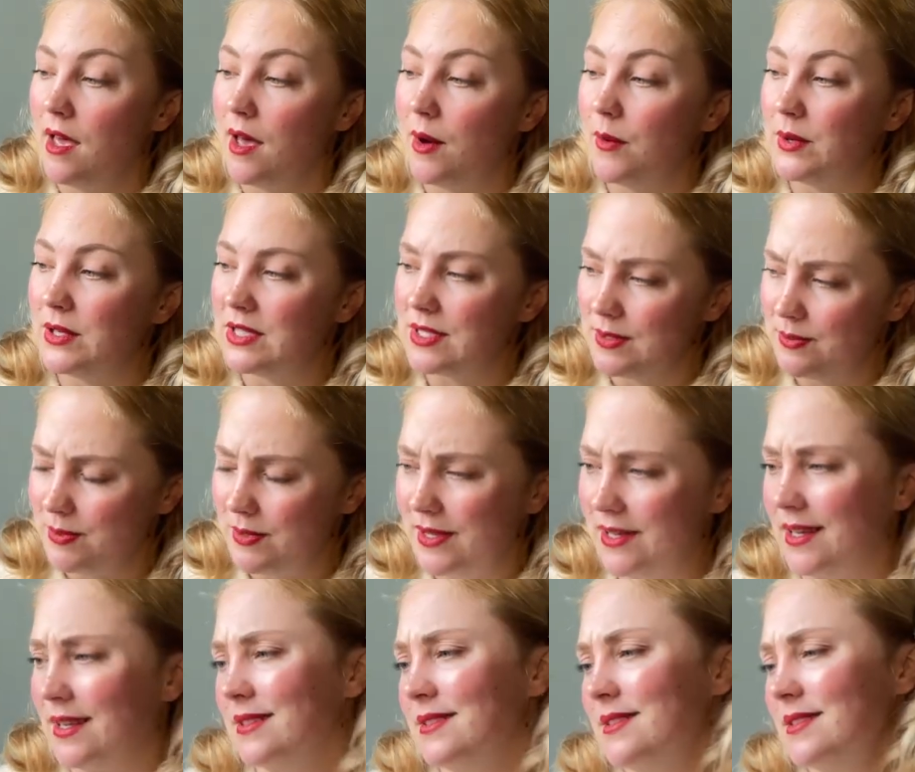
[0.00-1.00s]
Which is
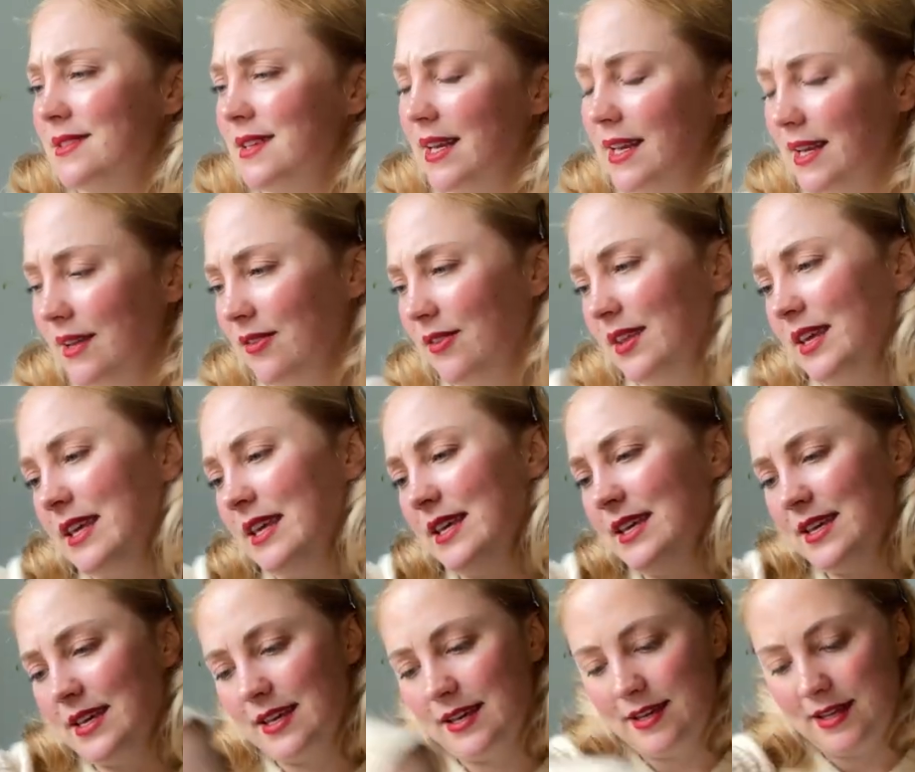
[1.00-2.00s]
brilliant. And I think,
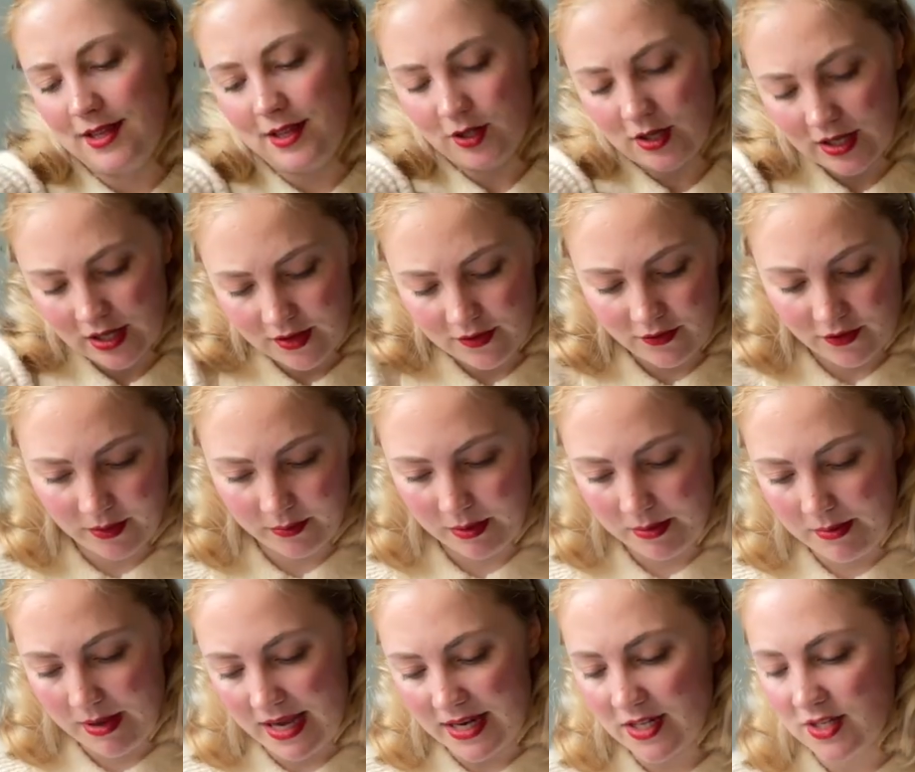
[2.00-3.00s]
looking from the
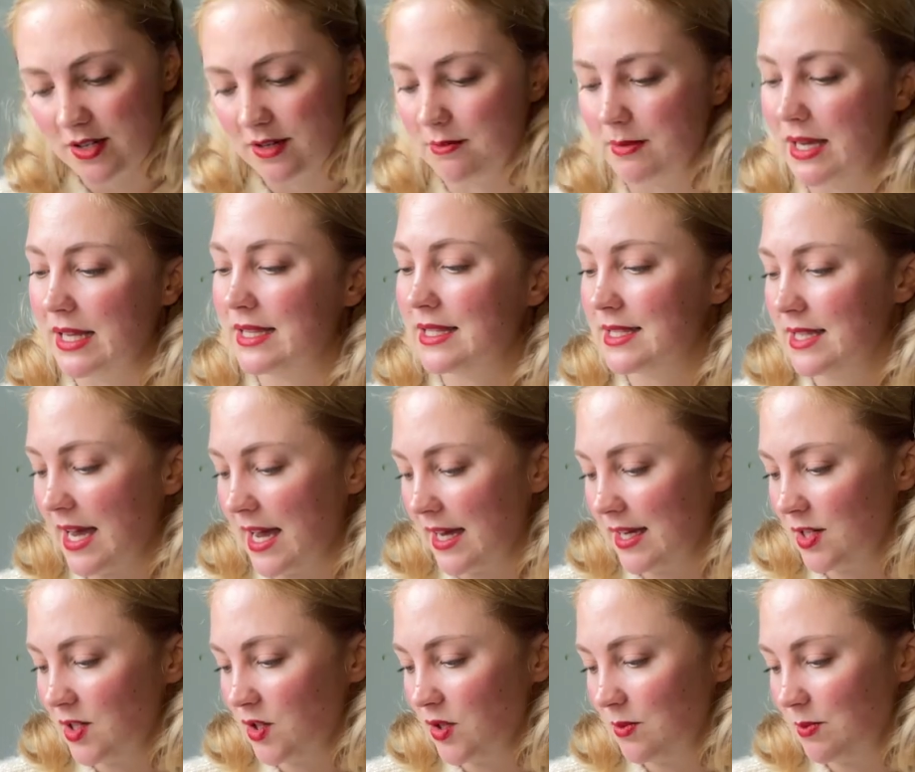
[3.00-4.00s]
measurements, I
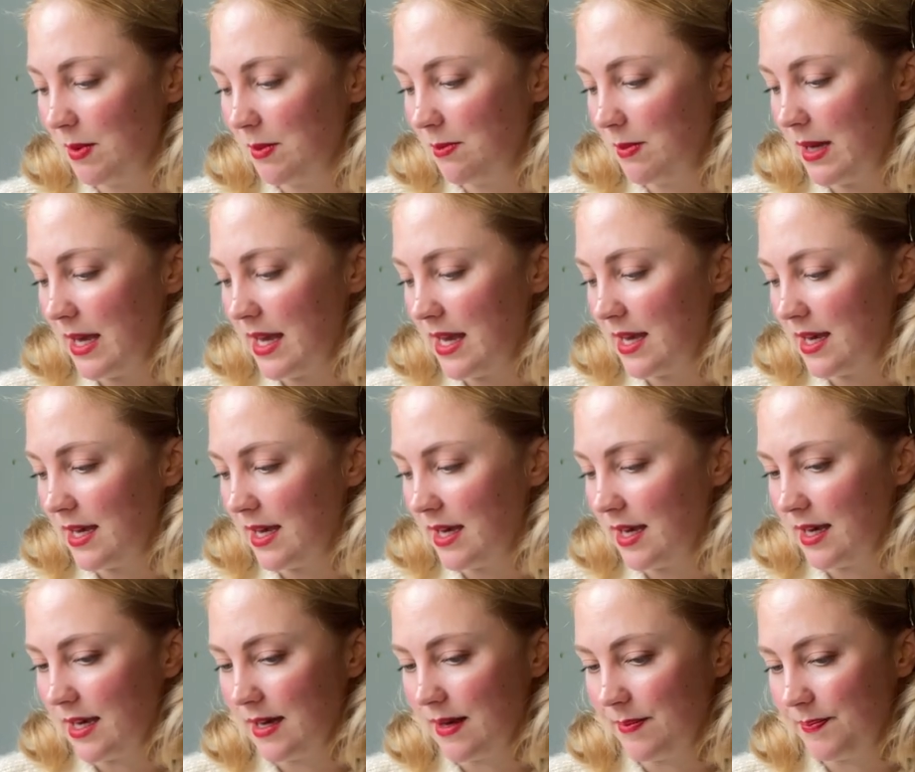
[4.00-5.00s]
should be
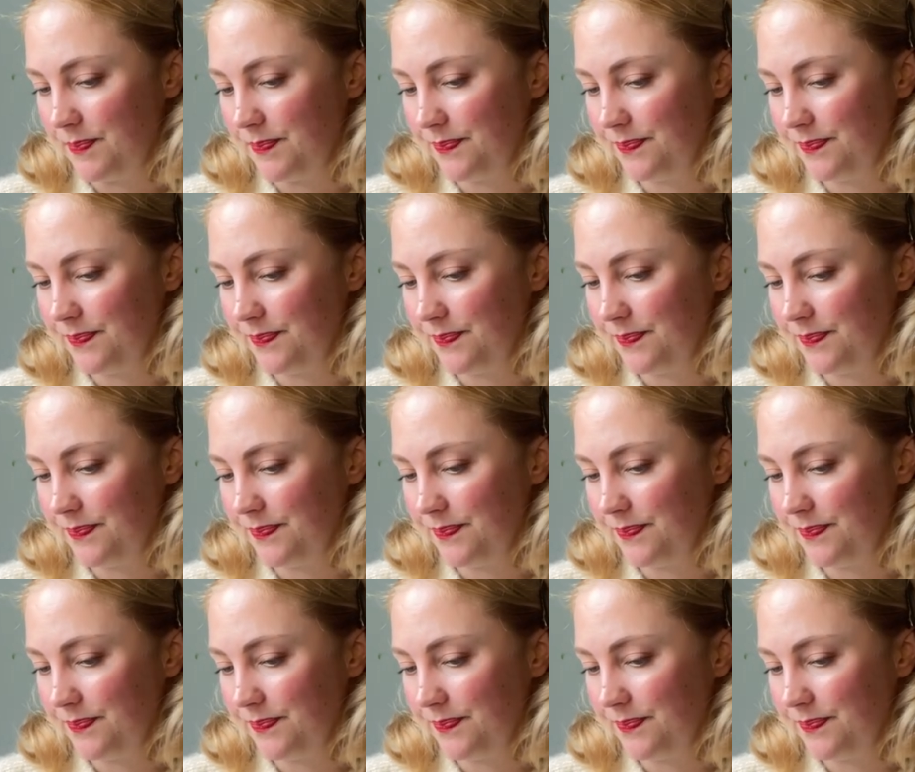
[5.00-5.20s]
making